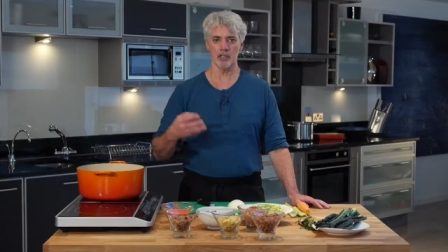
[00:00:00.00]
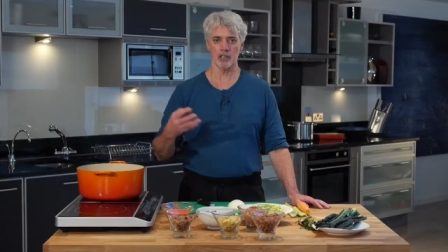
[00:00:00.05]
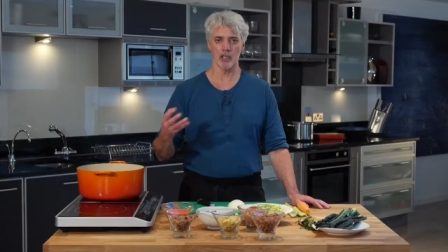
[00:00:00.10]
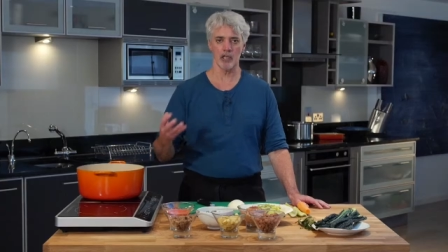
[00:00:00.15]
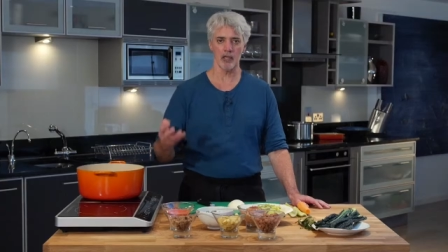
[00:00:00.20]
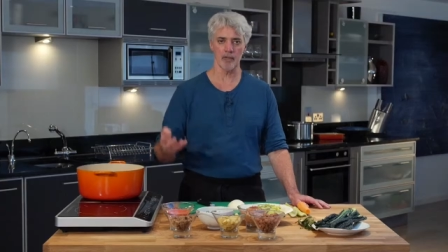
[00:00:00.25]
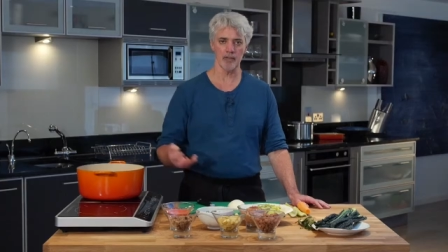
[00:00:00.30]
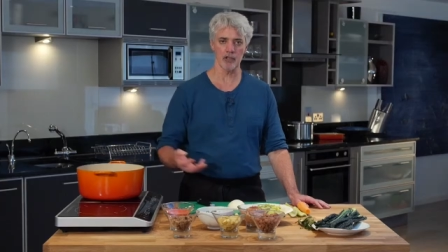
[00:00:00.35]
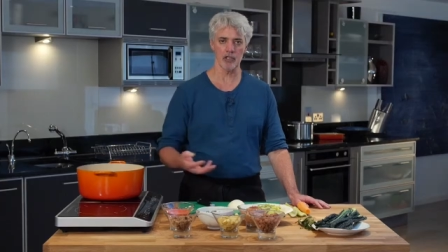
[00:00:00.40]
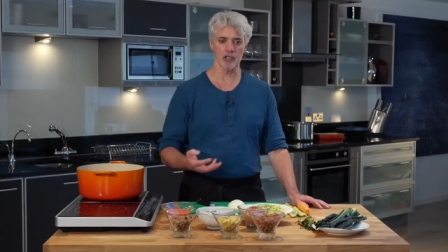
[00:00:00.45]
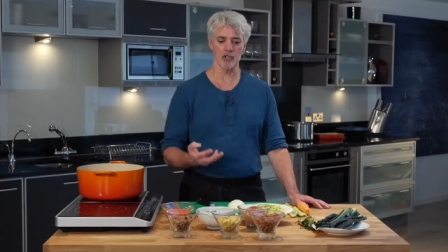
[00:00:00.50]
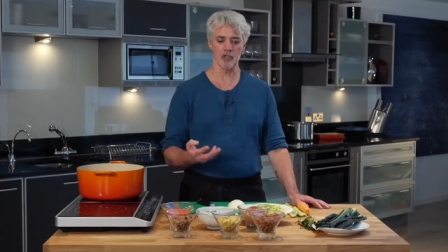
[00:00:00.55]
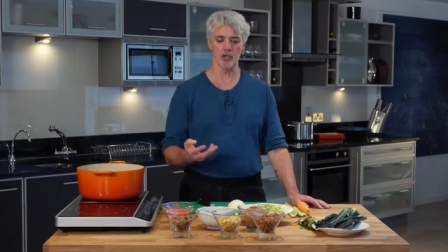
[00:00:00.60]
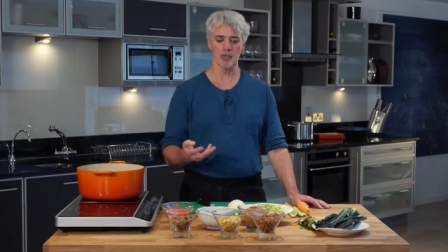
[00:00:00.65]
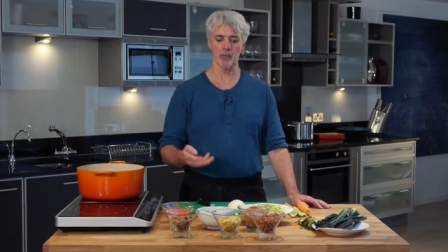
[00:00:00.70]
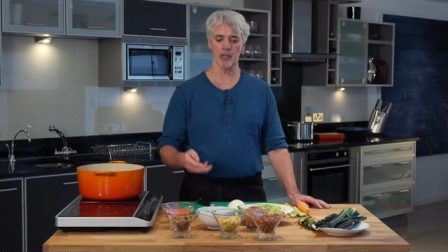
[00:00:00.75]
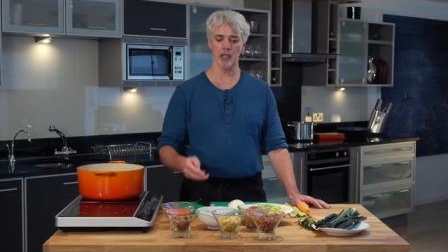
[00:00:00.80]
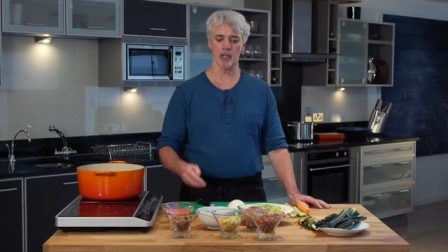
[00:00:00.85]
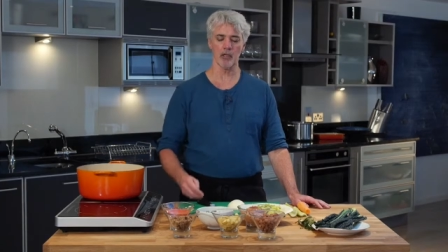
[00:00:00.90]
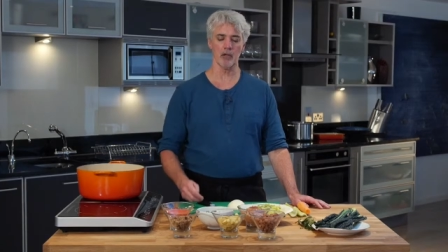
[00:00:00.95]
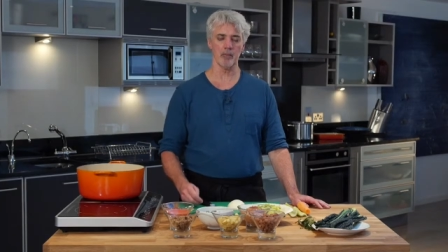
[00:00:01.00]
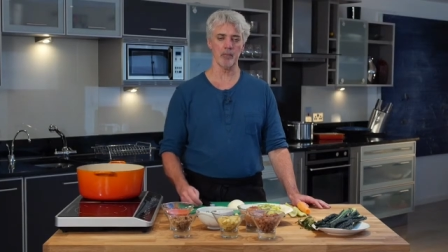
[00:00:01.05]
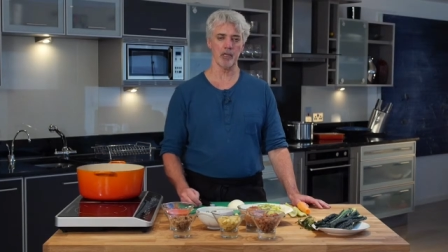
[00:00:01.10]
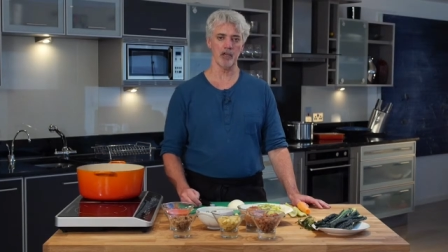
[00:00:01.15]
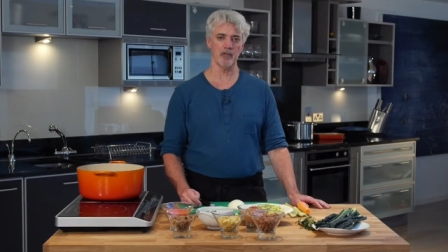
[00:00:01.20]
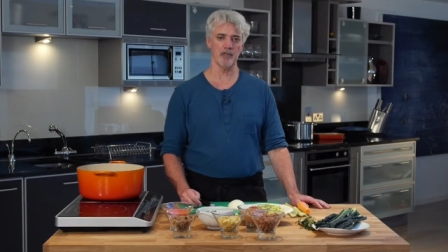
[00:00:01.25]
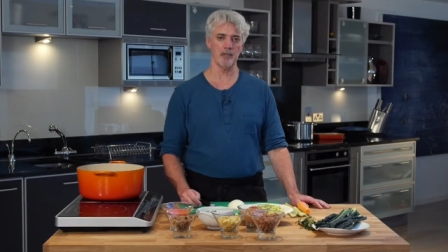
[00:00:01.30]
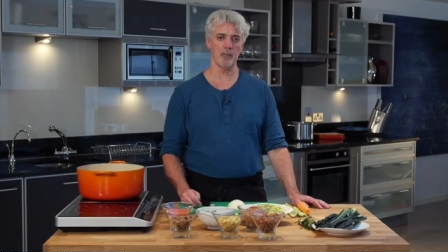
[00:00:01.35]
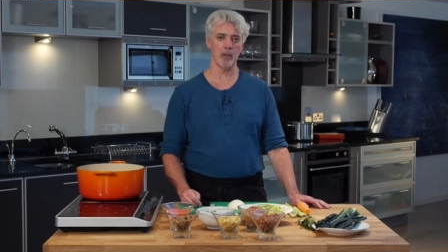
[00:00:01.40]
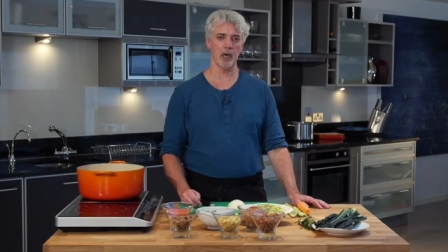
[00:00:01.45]
to give the soup a little bit
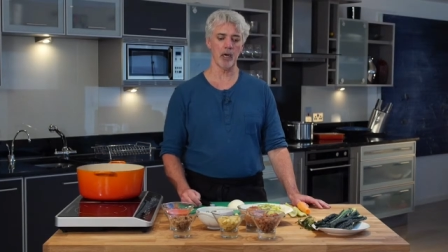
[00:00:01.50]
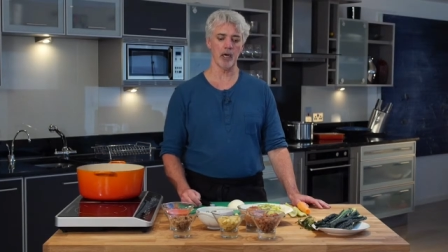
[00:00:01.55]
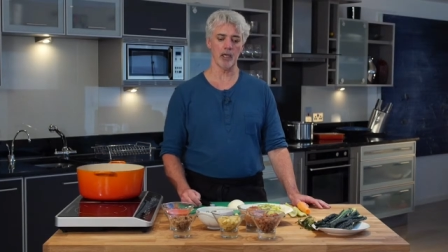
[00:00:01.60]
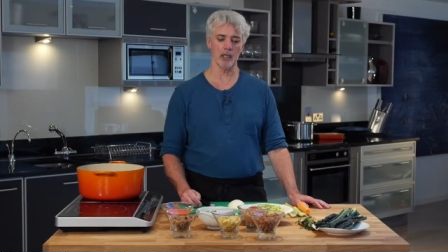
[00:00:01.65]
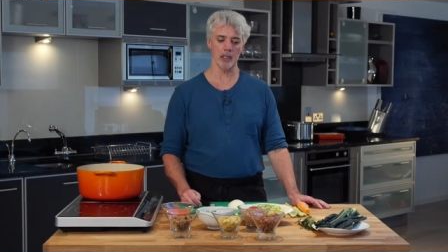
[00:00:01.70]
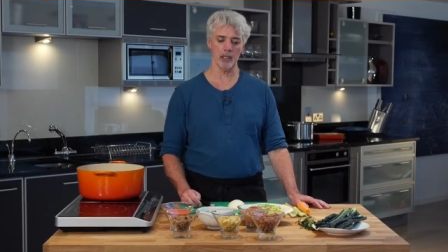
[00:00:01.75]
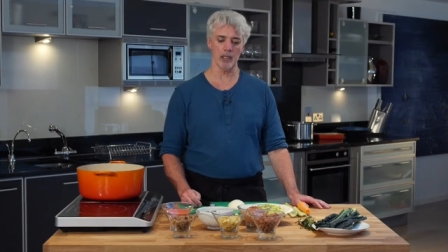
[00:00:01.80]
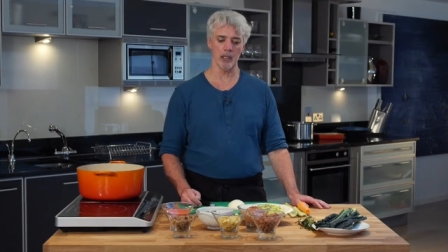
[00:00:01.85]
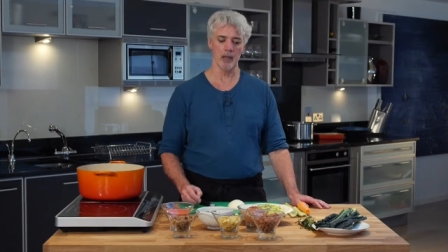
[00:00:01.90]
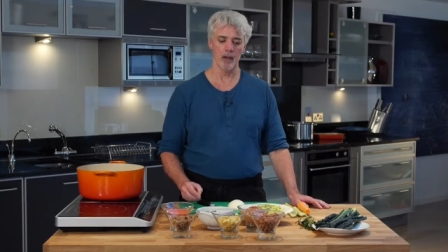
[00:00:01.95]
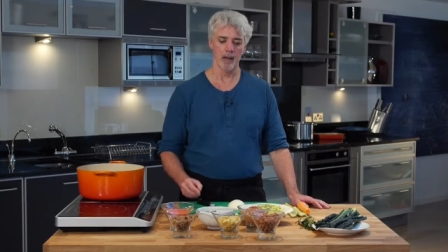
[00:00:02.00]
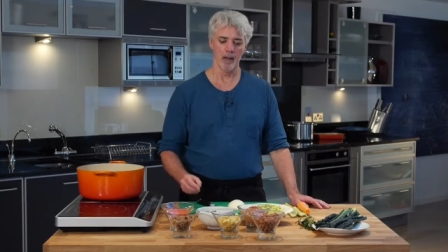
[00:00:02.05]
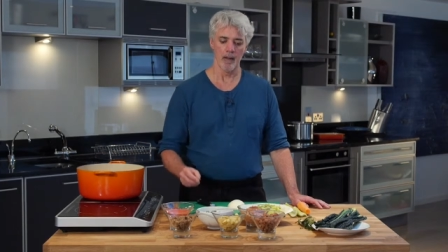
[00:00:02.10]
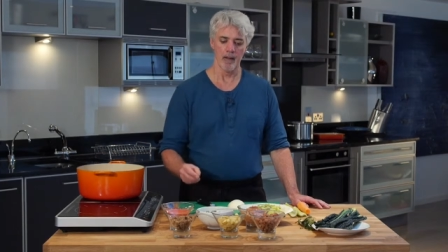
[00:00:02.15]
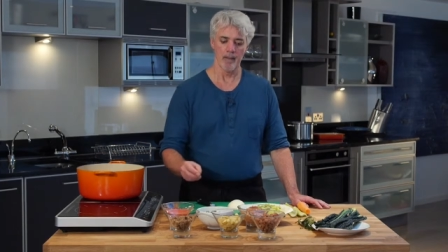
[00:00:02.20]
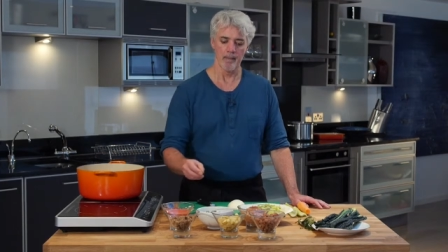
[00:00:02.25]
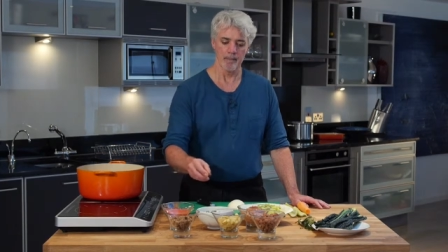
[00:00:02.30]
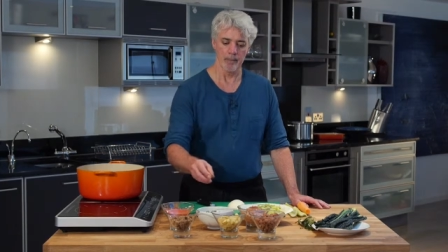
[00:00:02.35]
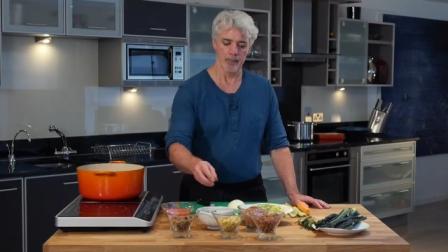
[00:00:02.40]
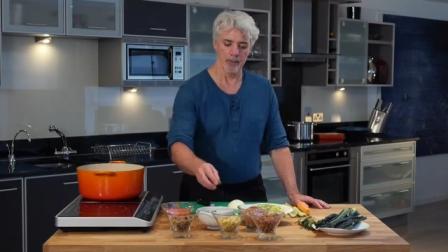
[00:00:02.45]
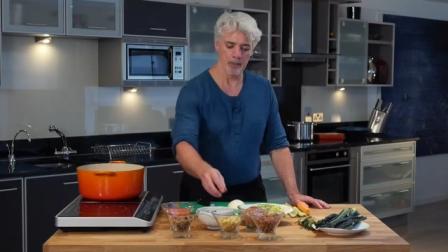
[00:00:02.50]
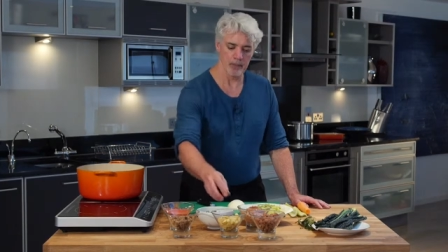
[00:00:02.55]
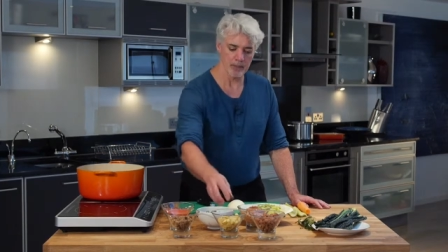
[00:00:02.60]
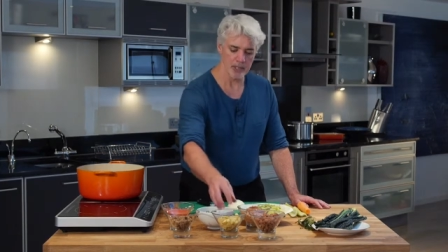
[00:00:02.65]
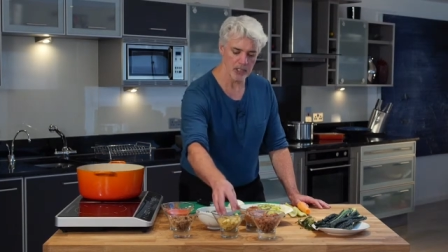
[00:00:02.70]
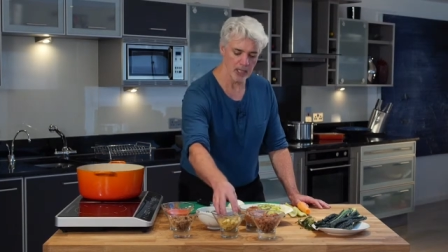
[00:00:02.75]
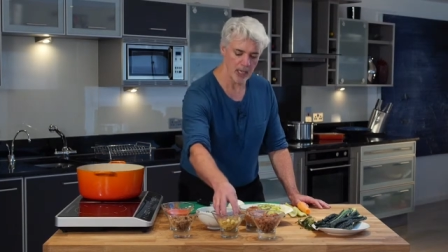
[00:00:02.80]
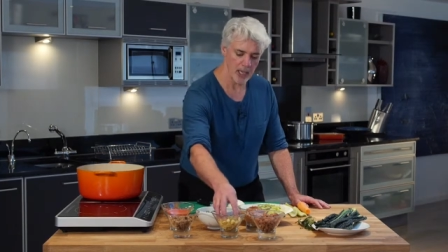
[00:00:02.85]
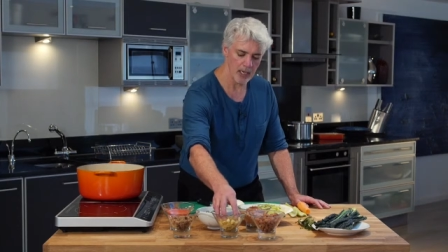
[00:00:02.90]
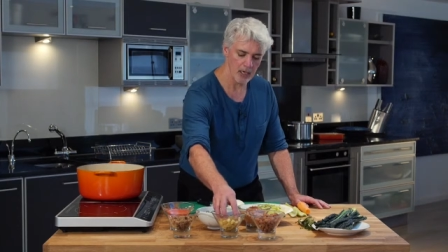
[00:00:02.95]
of body. The
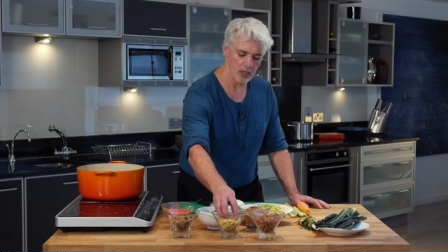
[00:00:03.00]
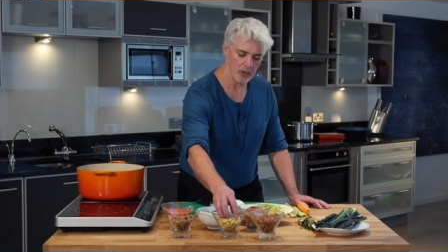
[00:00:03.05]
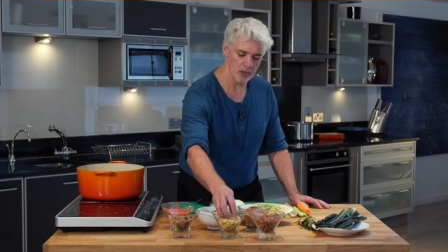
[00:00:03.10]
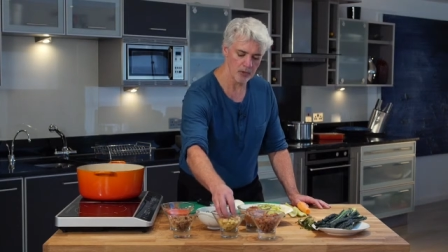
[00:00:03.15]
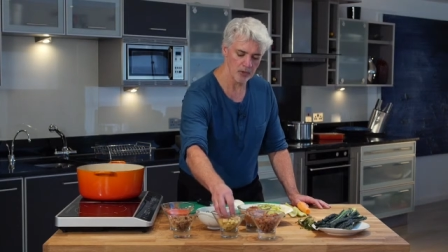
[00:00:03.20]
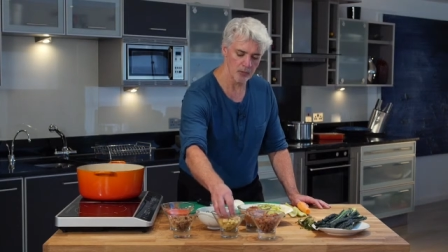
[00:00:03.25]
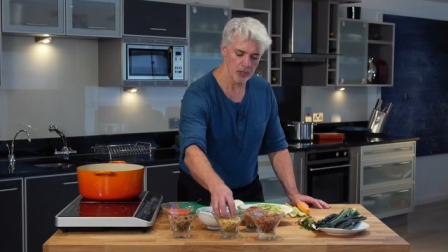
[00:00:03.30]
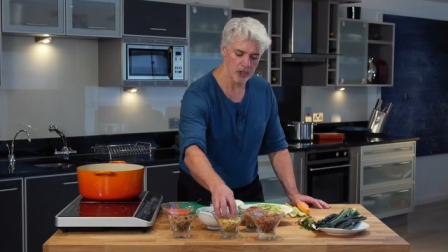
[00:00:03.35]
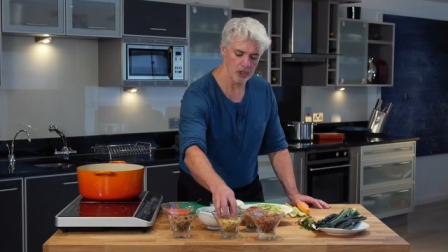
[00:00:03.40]
potatoes we